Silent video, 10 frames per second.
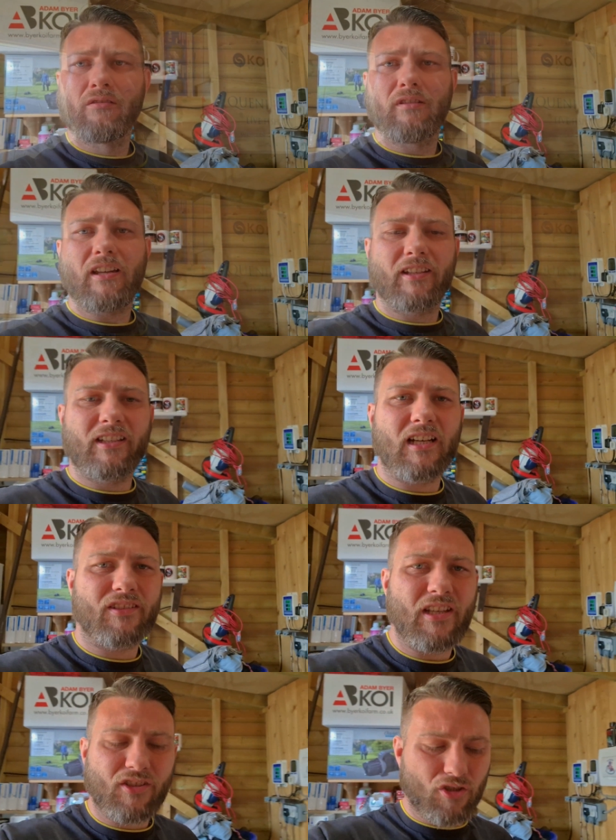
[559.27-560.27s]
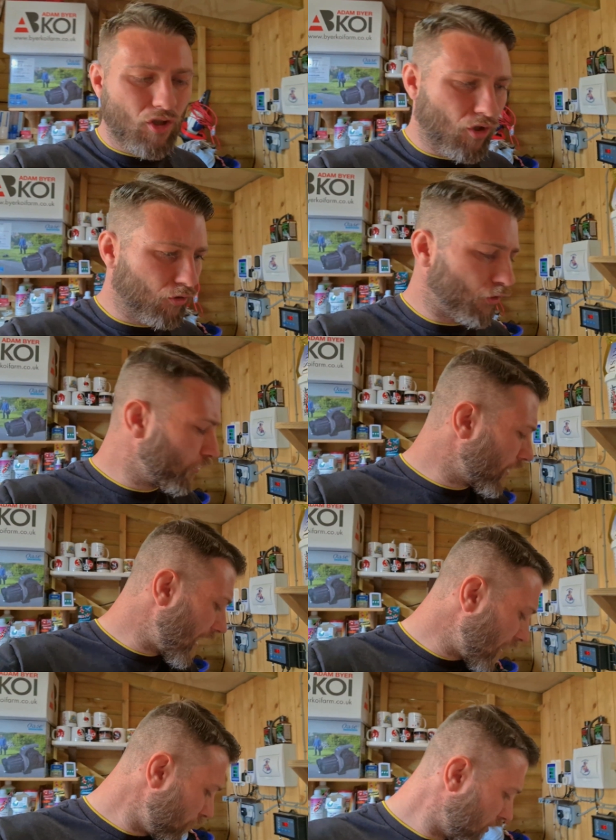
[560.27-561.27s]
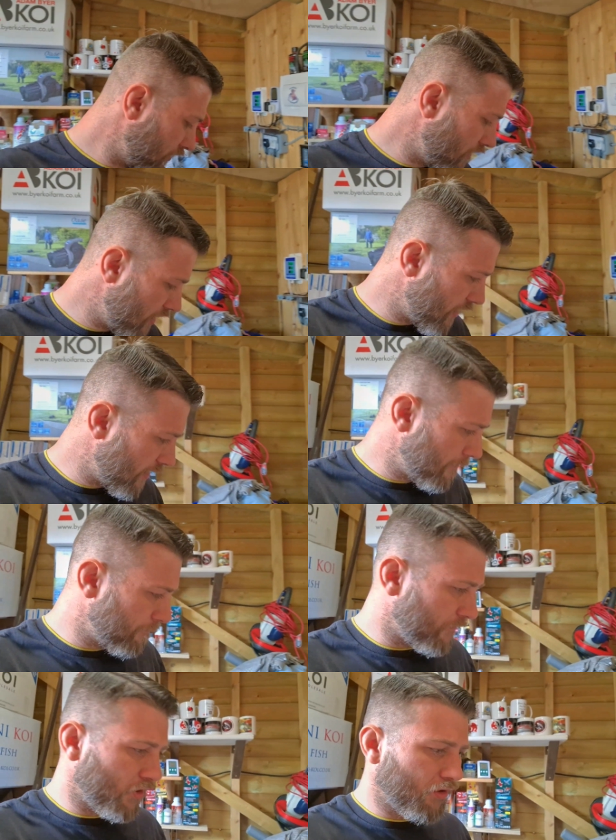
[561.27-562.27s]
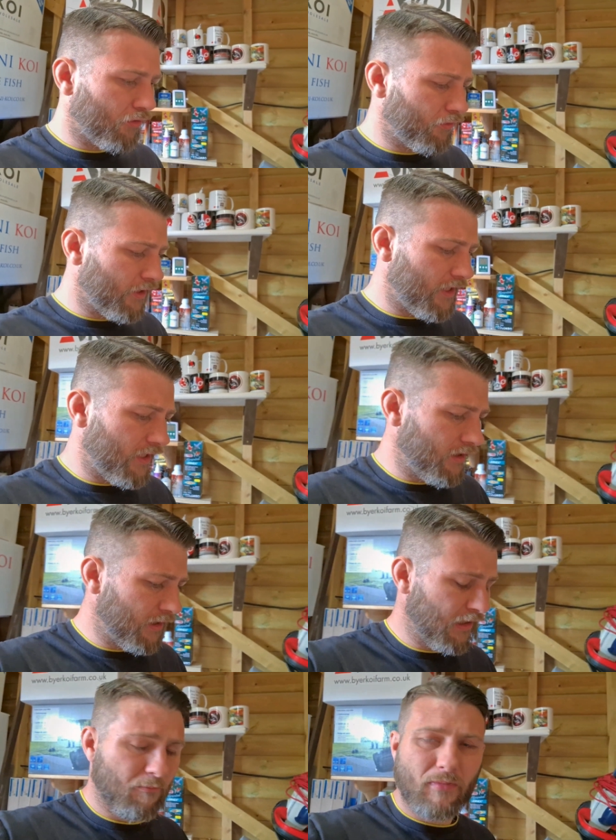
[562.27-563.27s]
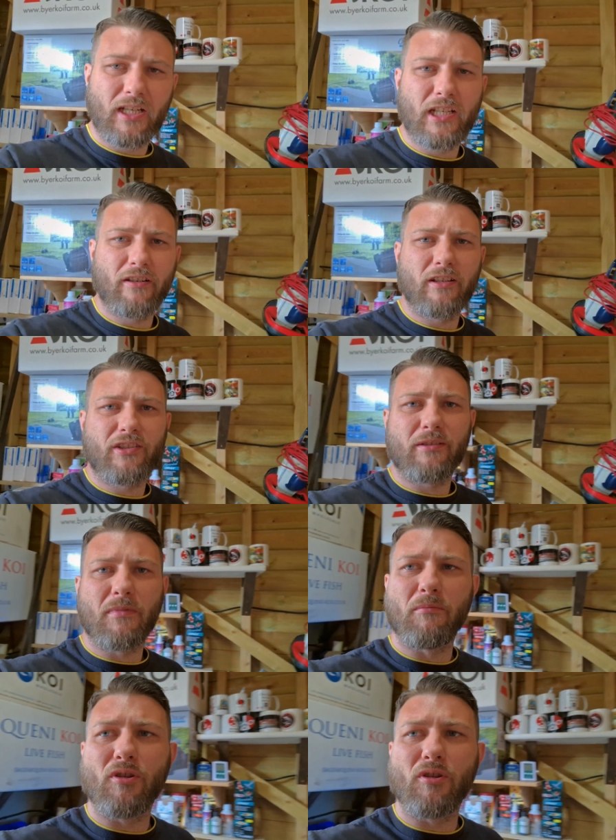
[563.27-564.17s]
Right then, guys, that's all done now. All the media is in my